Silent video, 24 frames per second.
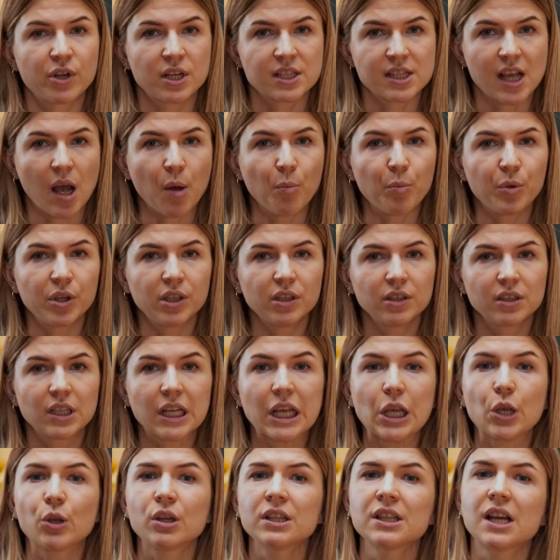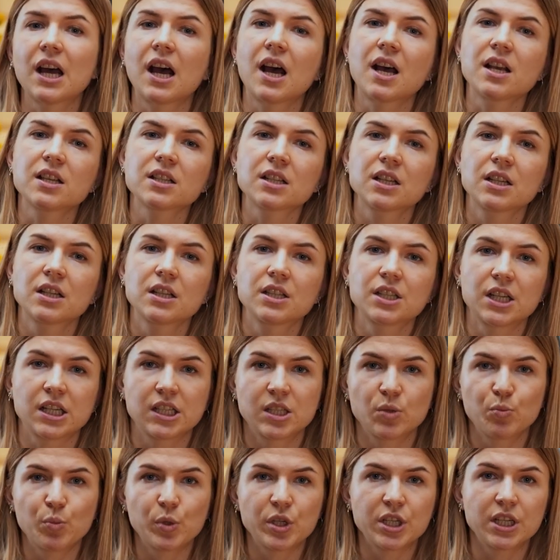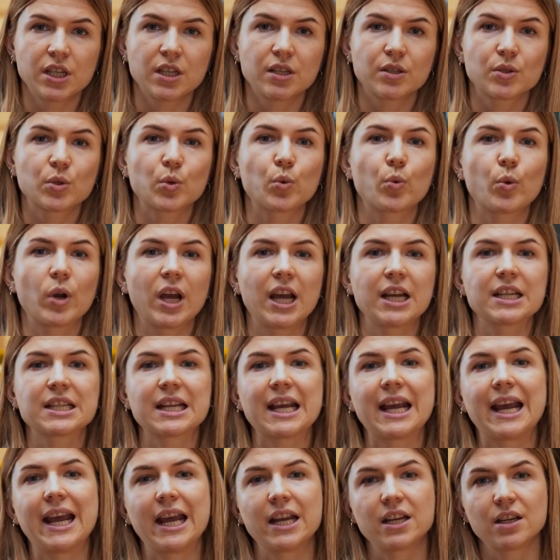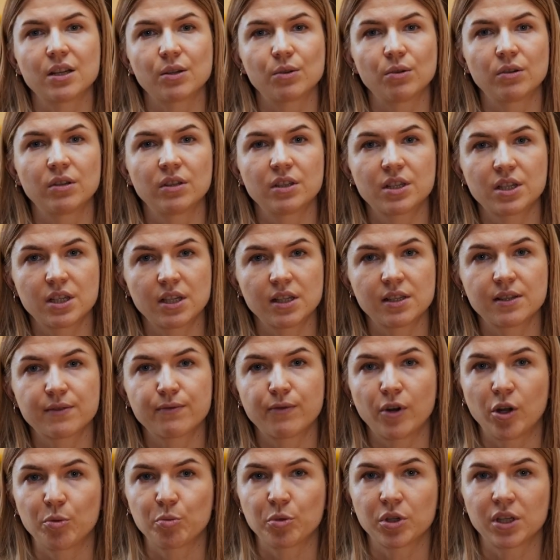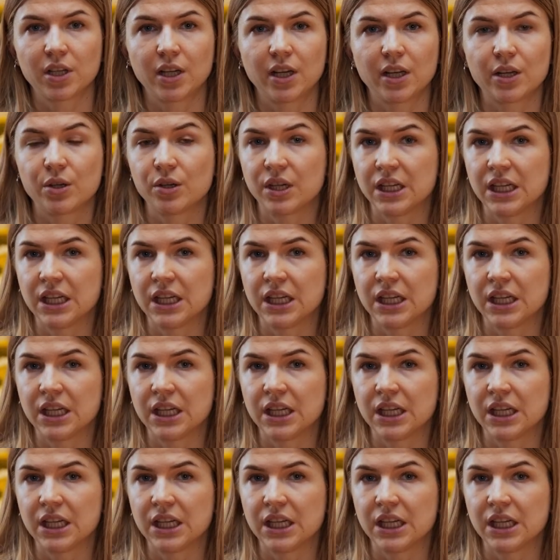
For example, you can ask ChatGPT to write any Google Sheets formula you